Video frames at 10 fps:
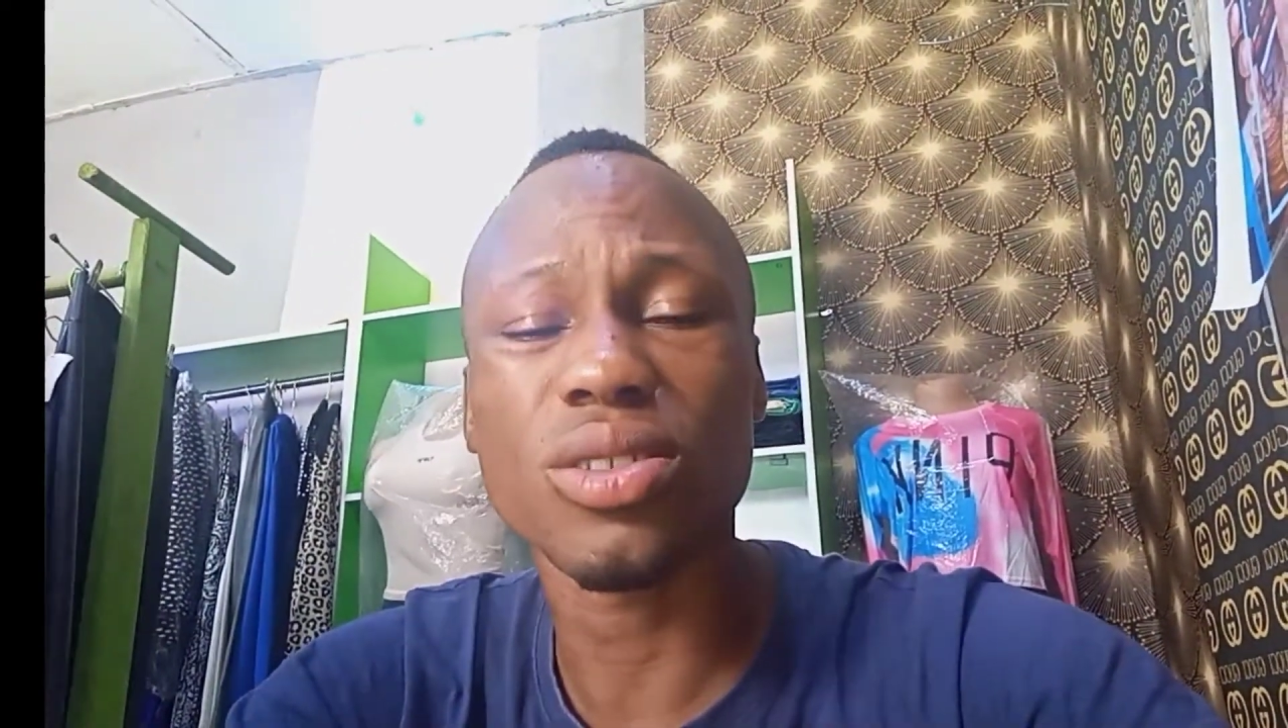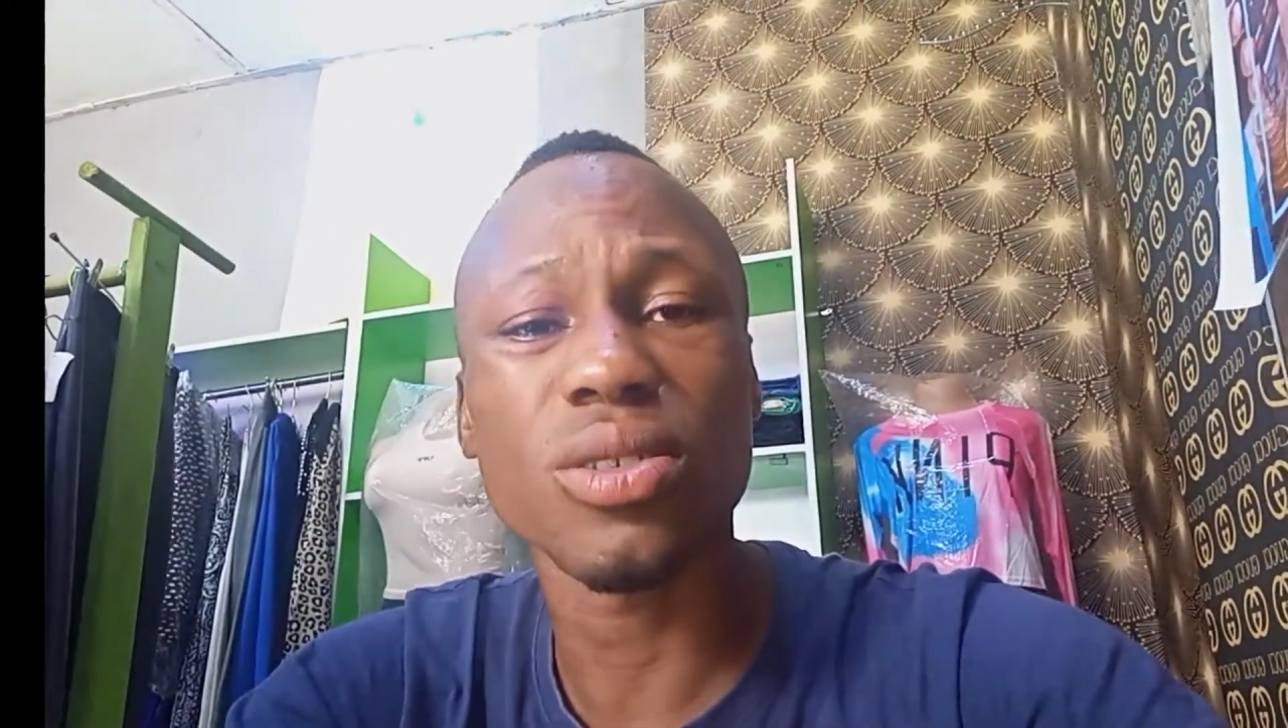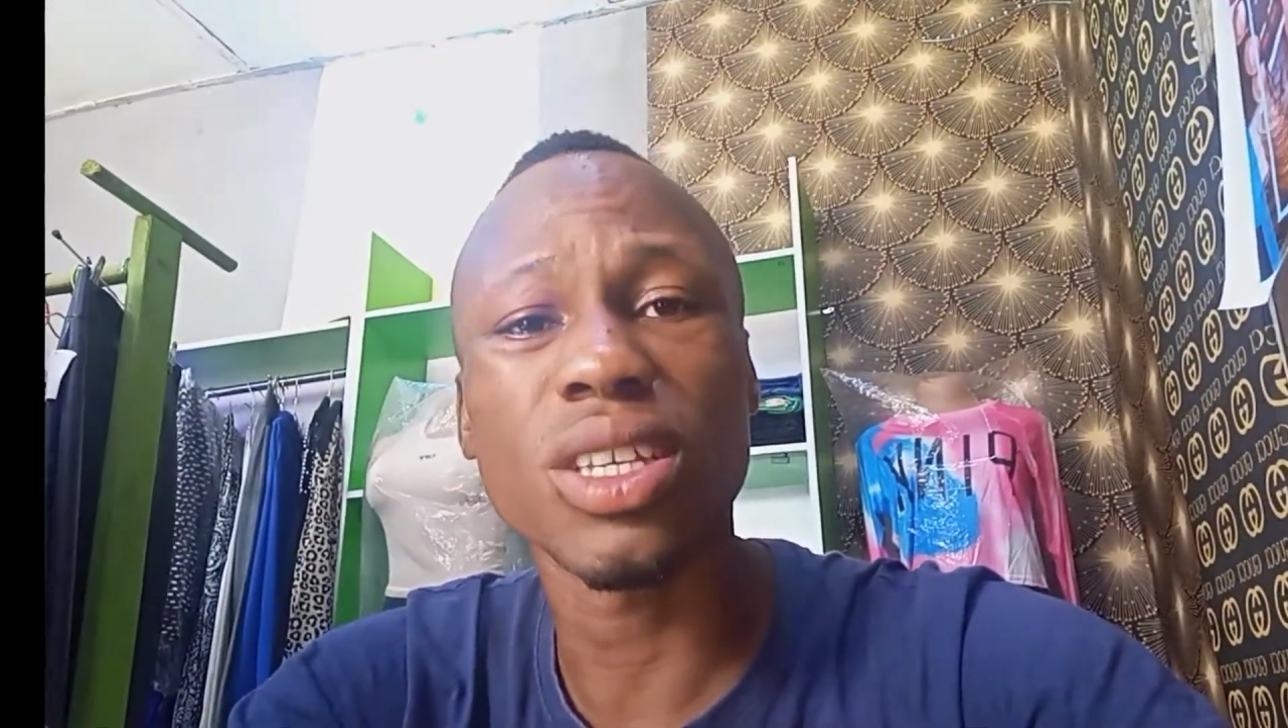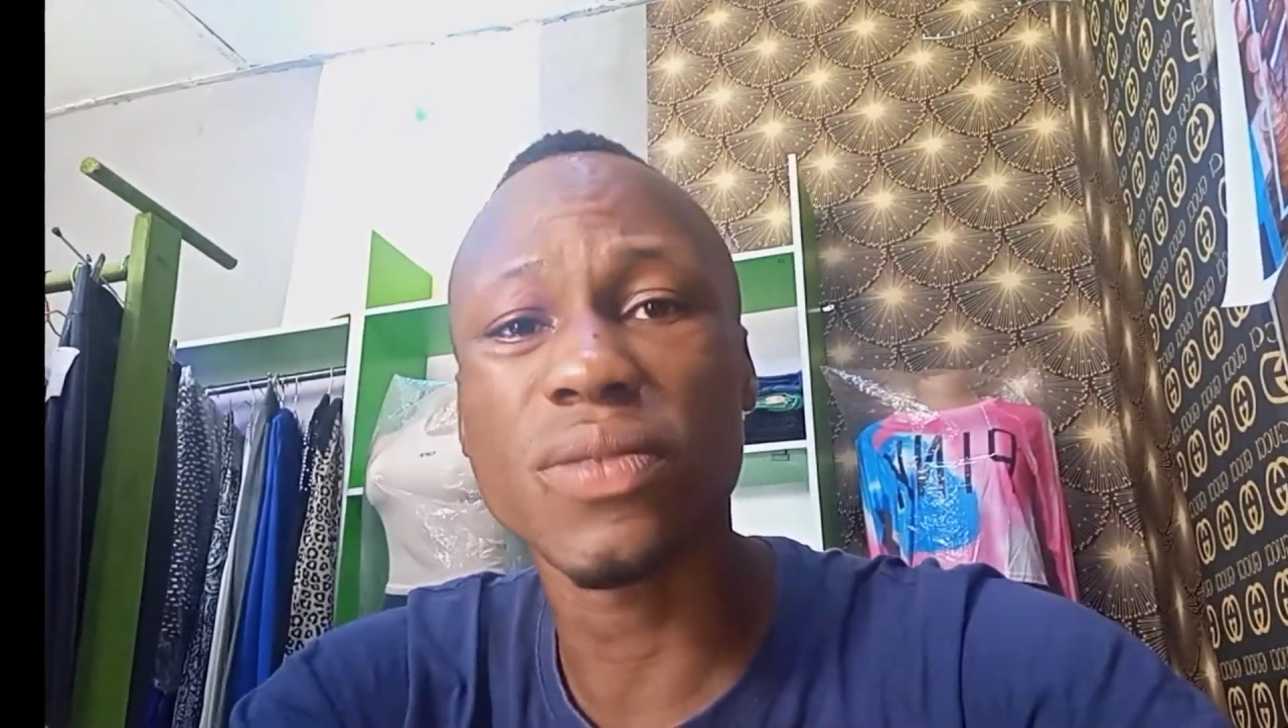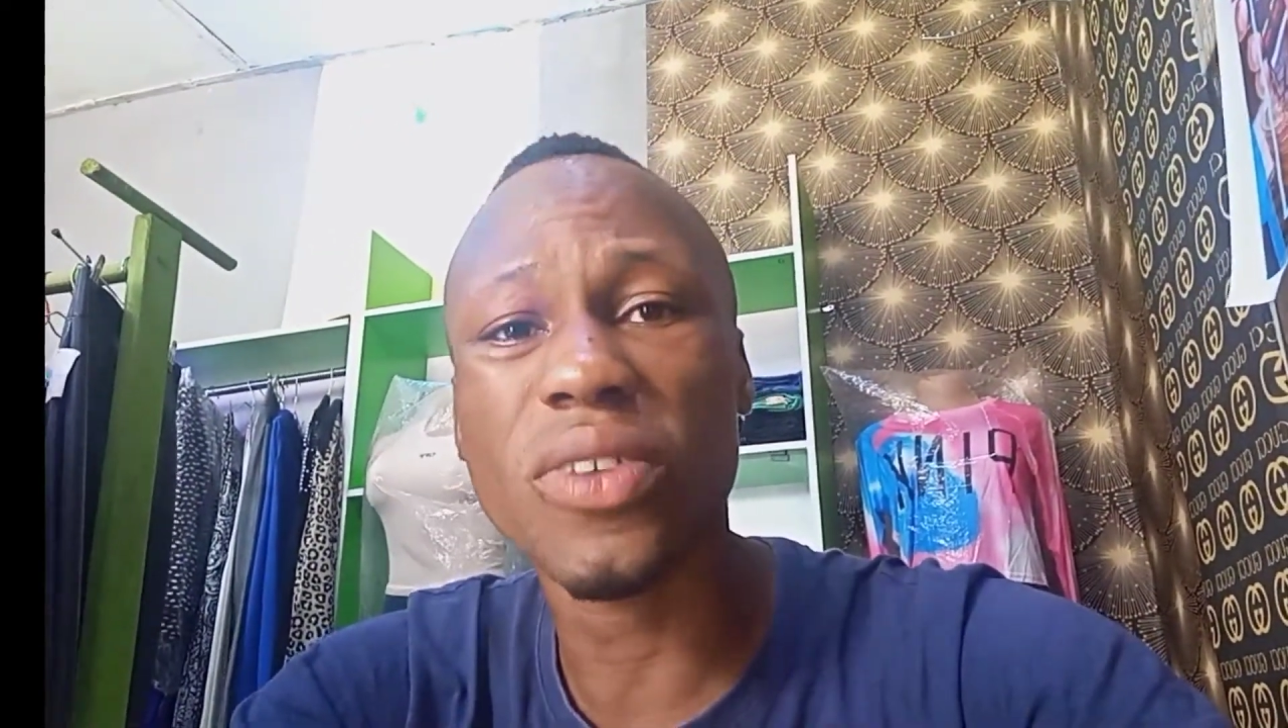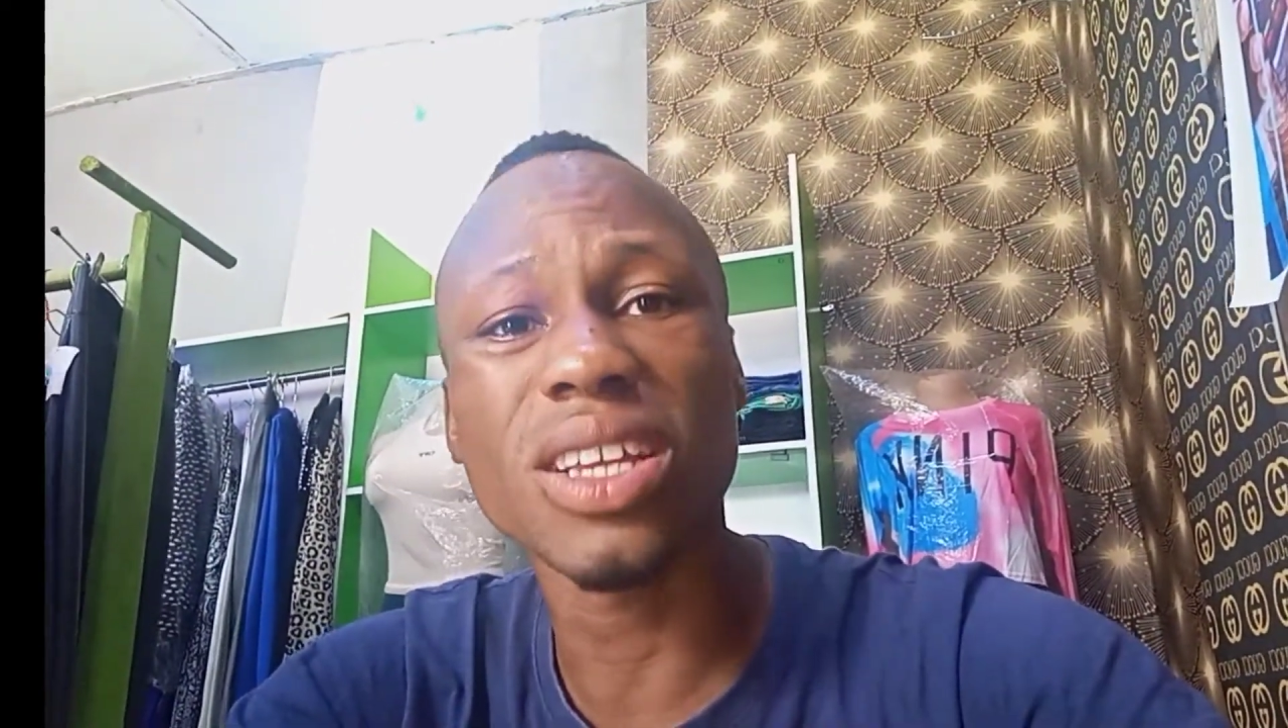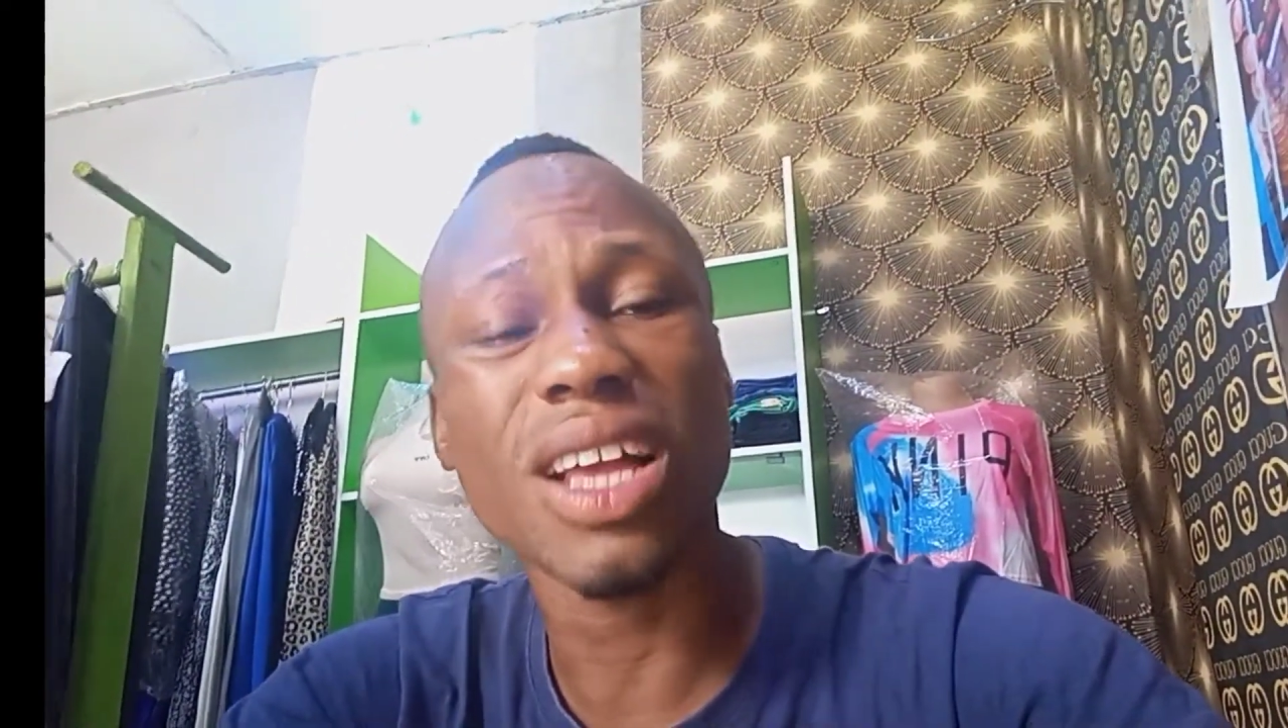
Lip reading: So his friend